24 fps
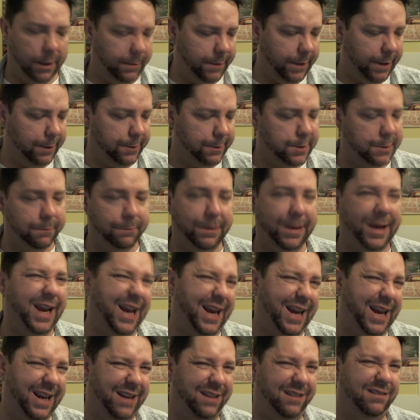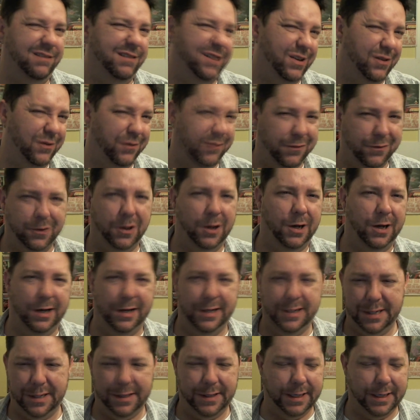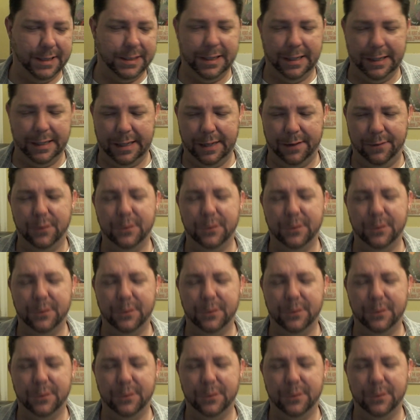about some paint, flaws and things like that.